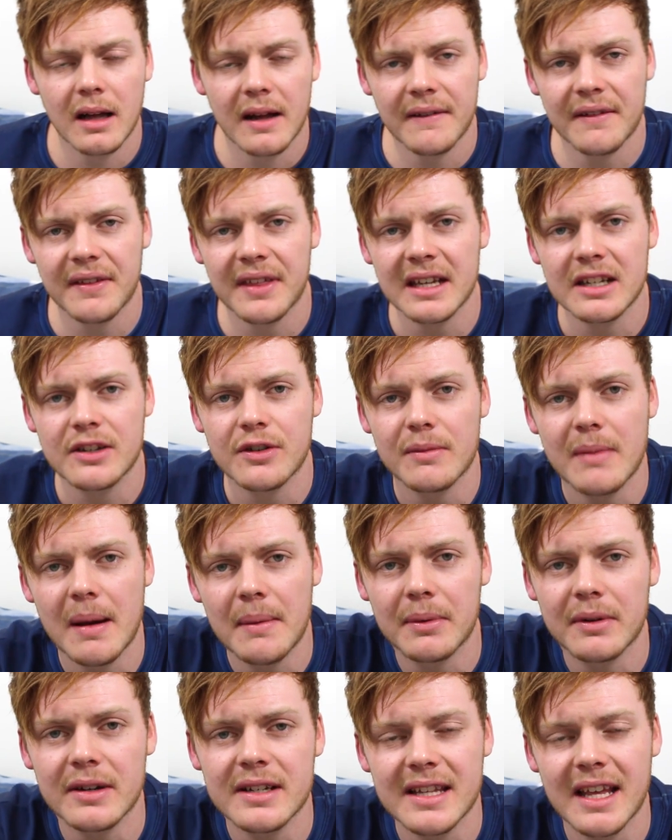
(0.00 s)
Another thing to
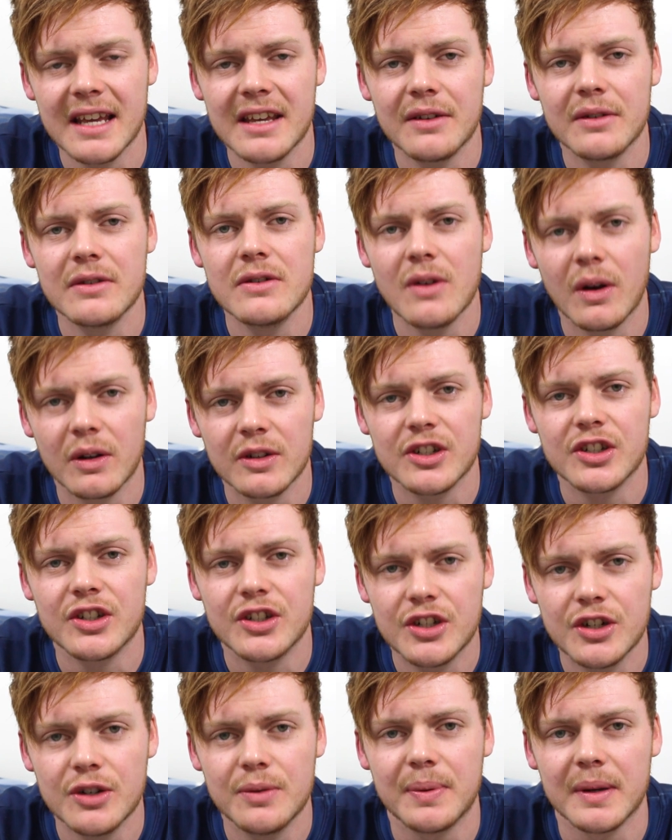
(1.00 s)
remember is that you're not
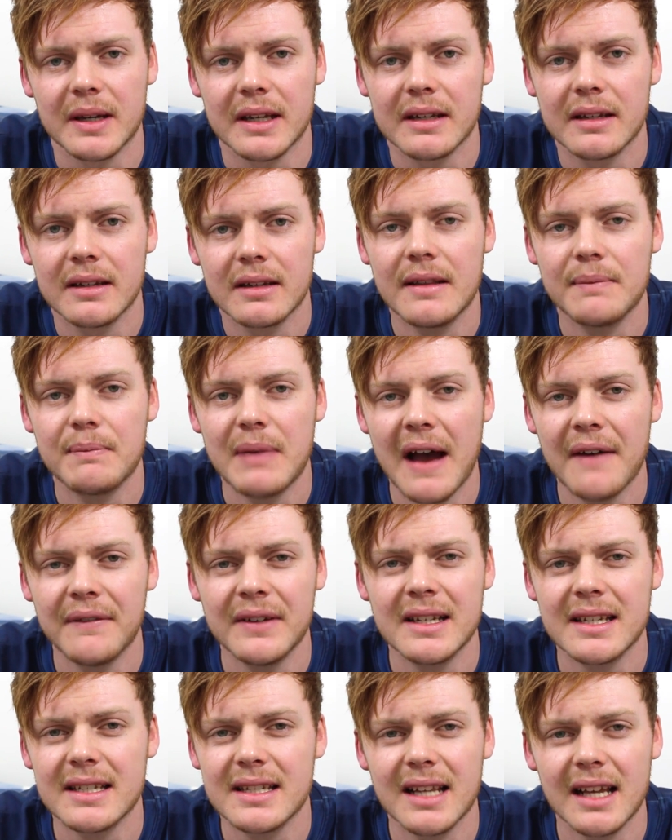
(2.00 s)
stupid.
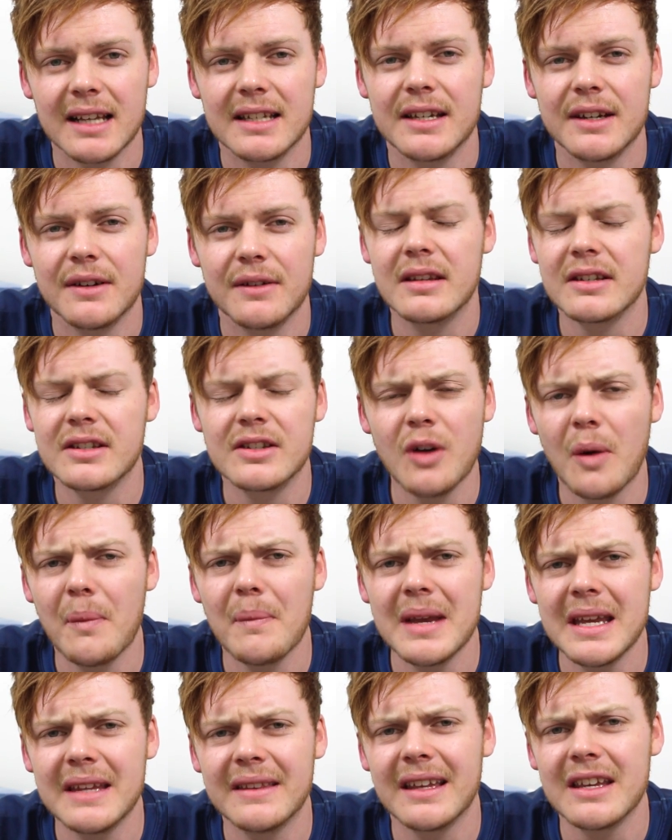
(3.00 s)
Having dyslexia does
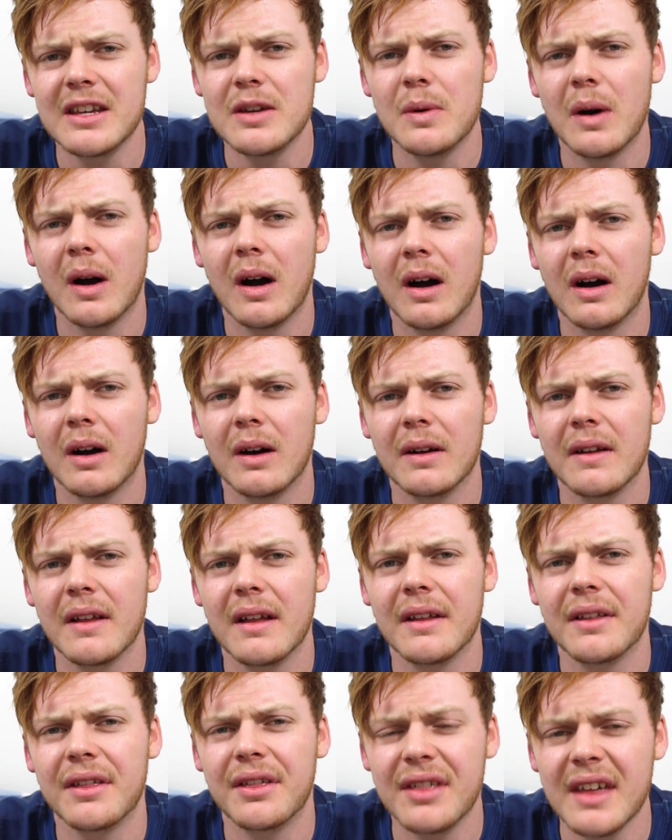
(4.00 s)
not mean that you are
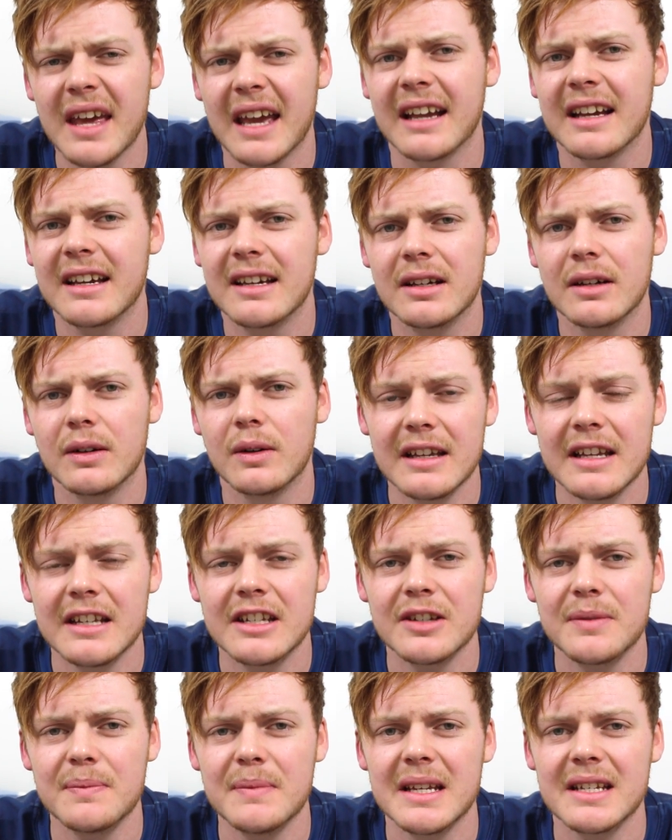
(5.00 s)
thick.
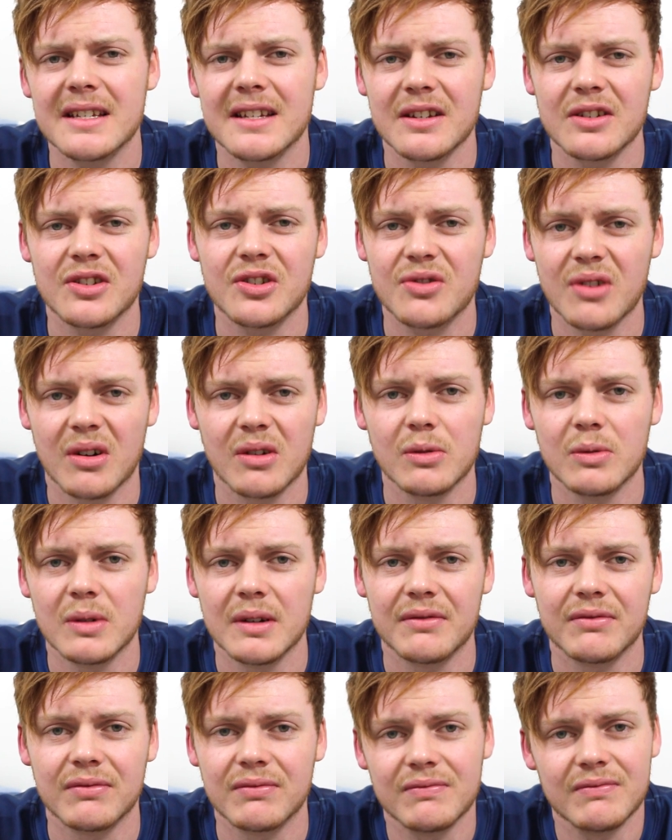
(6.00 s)
It just means that you struggle
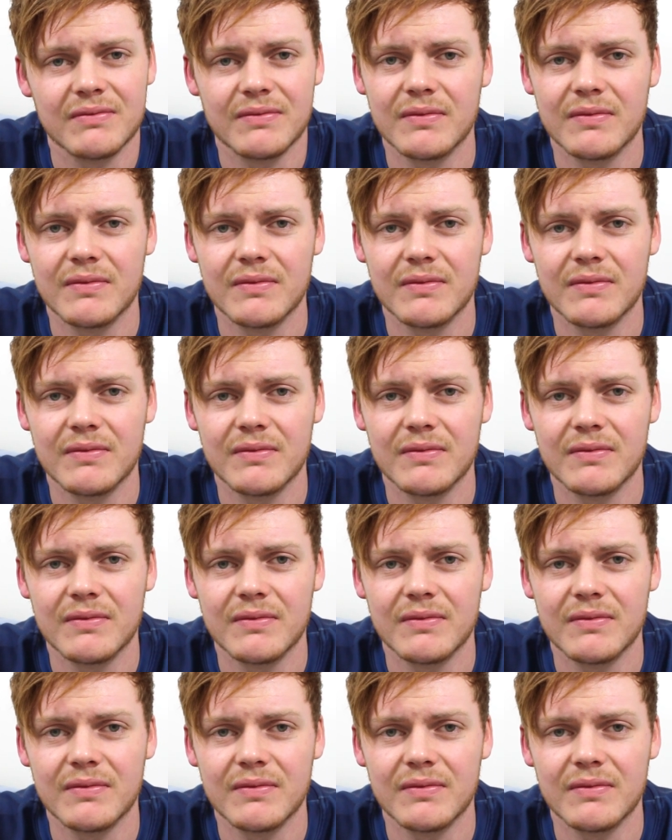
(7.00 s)
with